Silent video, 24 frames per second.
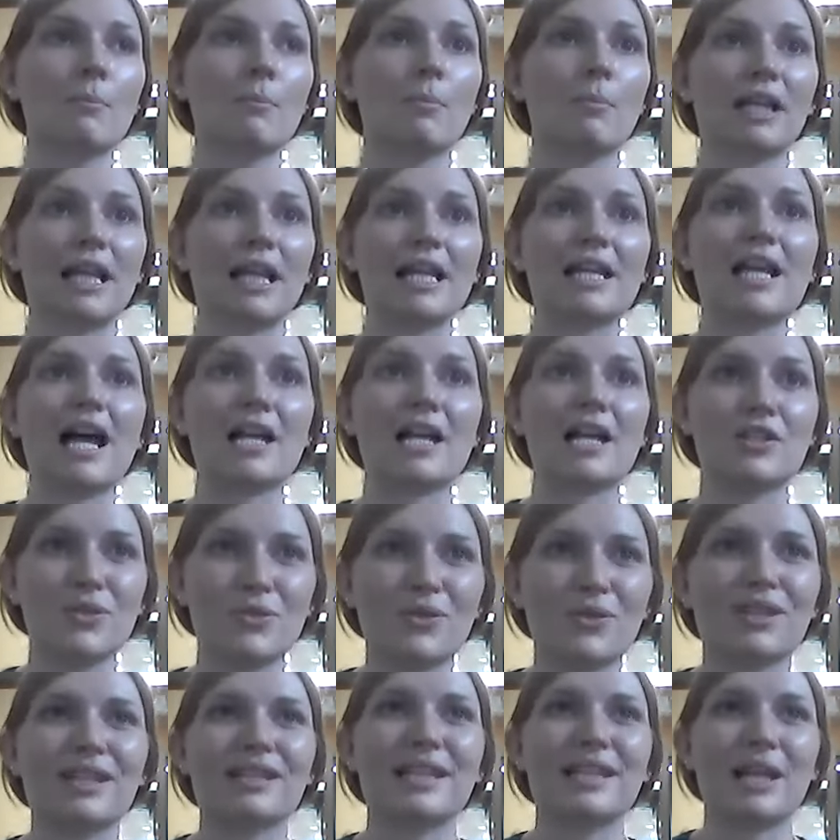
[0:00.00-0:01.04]
But I
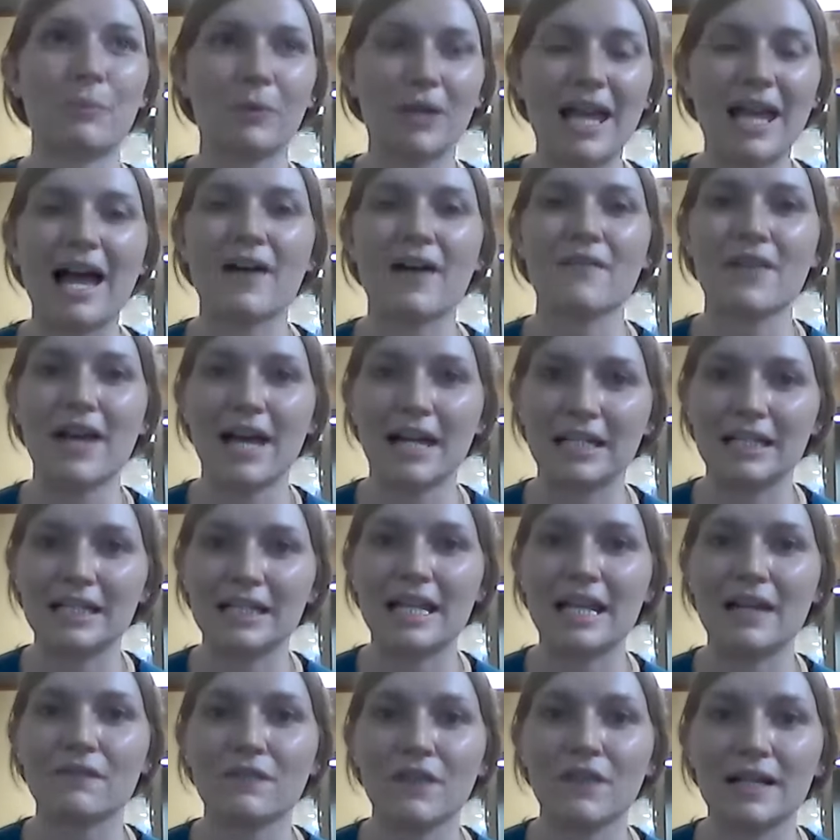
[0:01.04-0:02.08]
do think that we have had
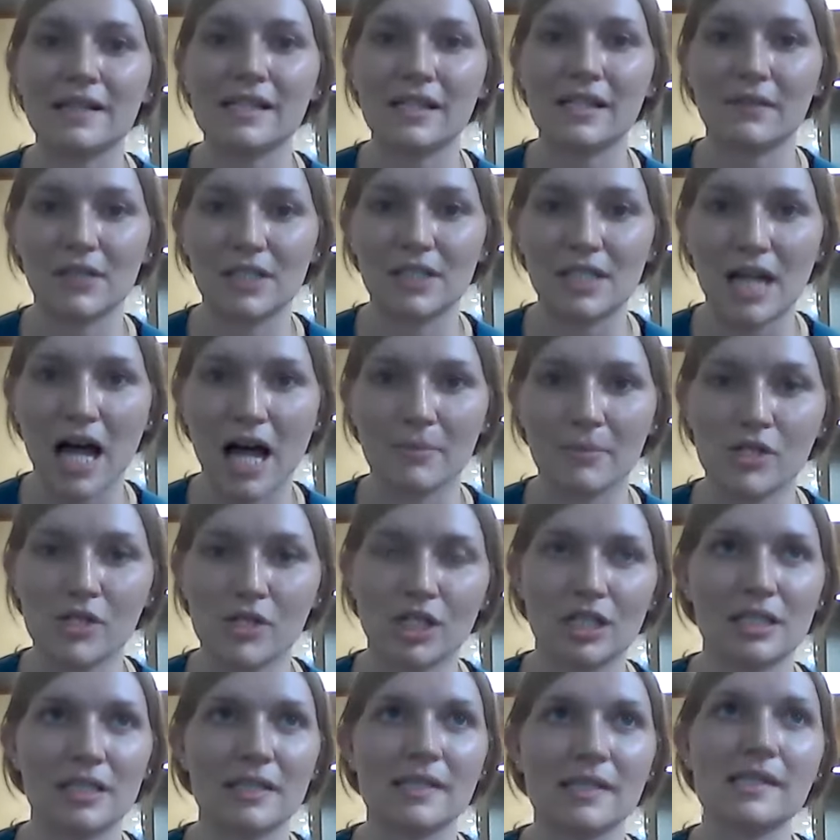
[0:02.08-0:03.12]
an influx of
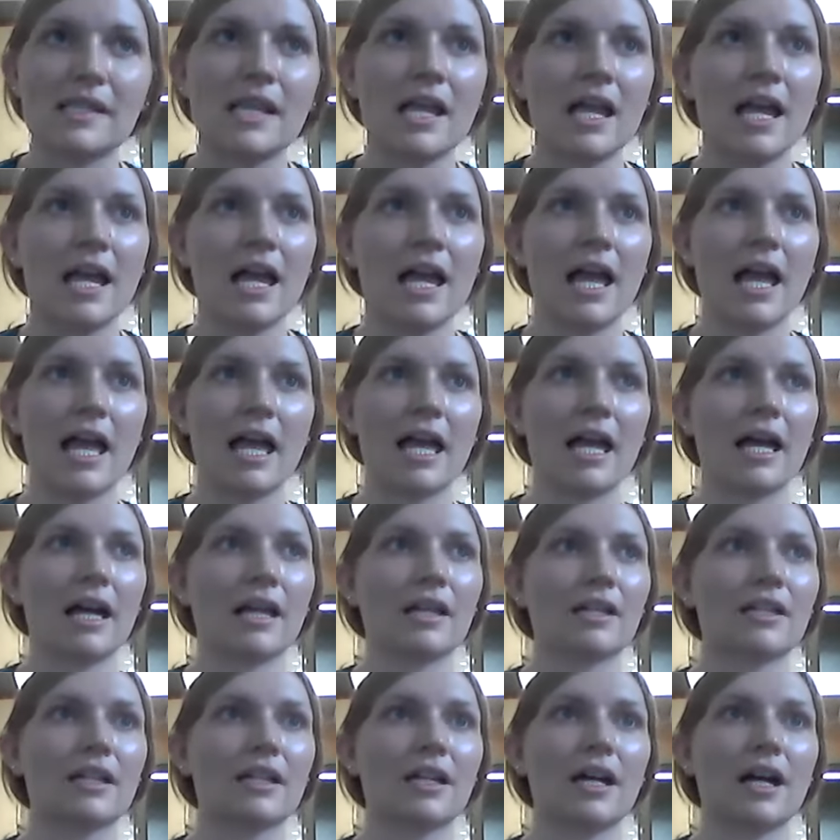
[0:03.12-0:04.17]
adoptions,
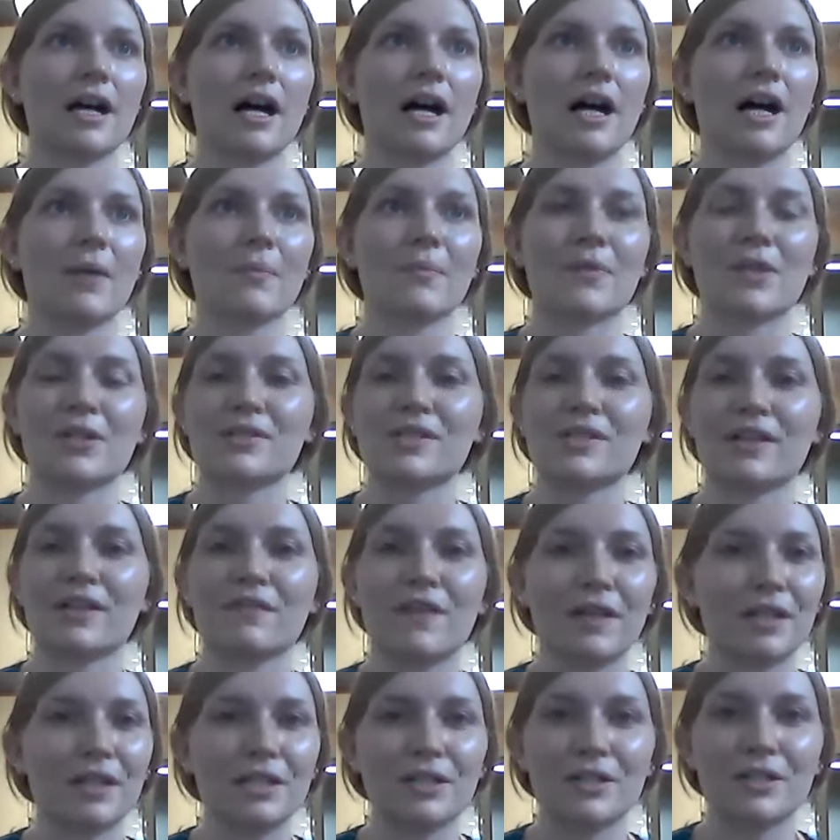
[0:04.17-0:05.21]
and there's a
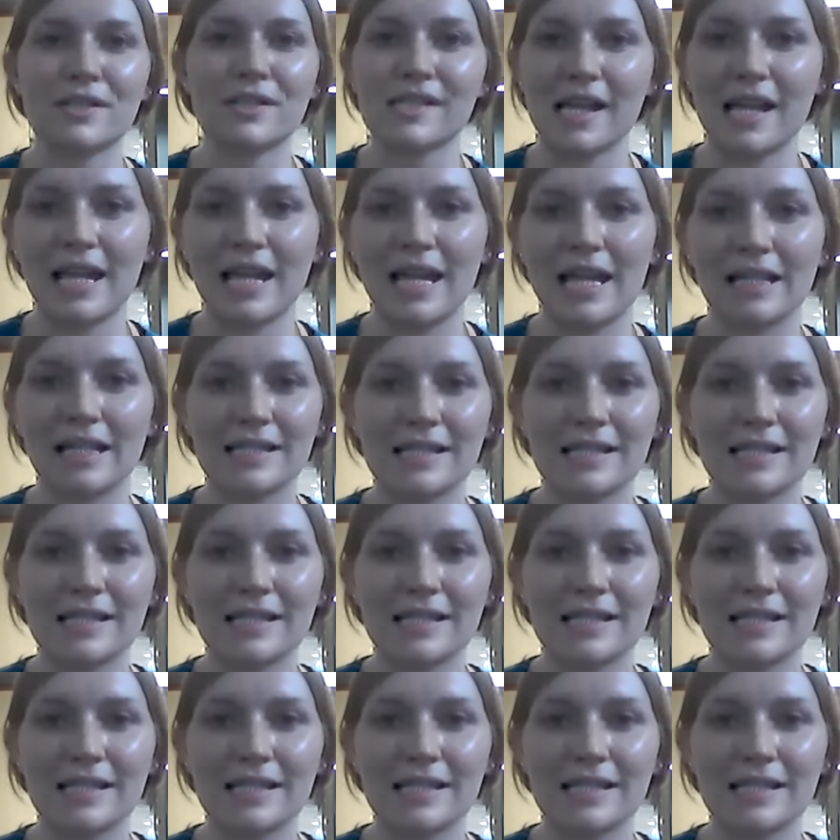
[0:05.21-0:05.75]
fun little saying.